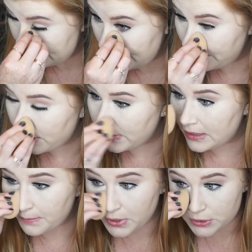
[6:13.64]
I said we don't need
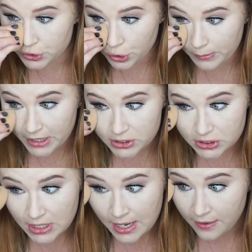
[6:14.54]
to put too
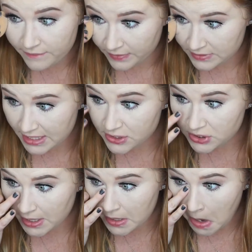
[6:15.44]
much
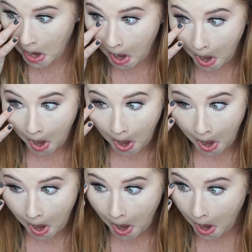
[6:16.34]
foundation
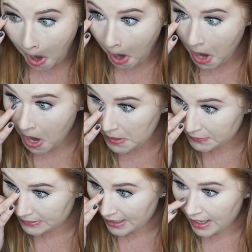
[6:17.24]

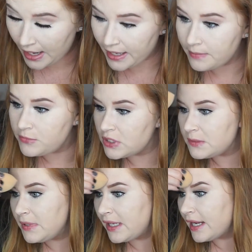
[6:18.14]
under the eye,
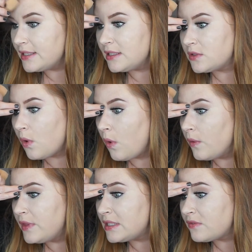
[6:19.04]
just because
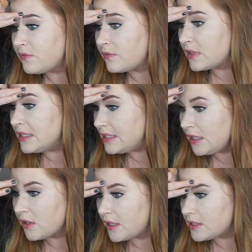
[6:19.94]
this
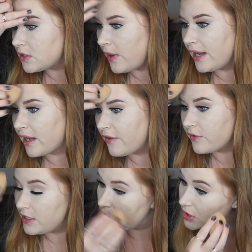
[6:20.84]
concealer is so high
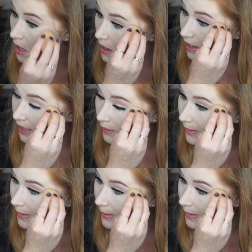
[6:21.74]
coverage, and I